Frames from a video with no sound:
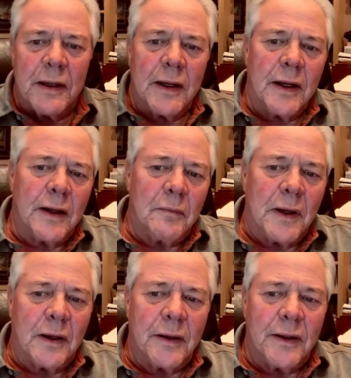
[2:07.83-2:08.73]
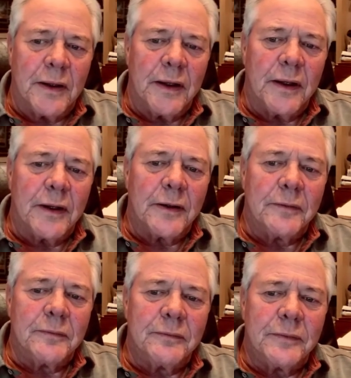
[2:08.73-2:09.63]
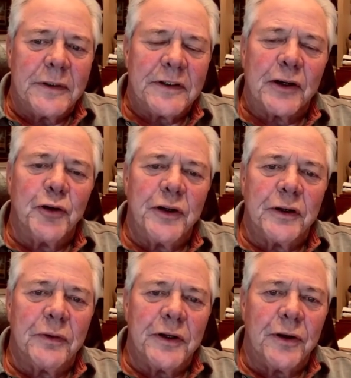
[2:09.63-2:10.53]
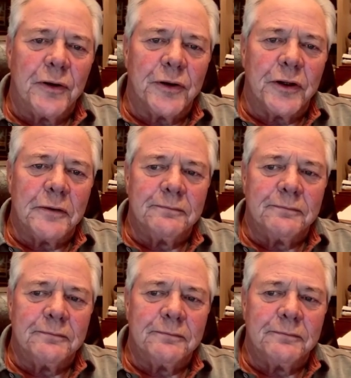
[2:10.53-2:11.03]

As I grew into adulthood,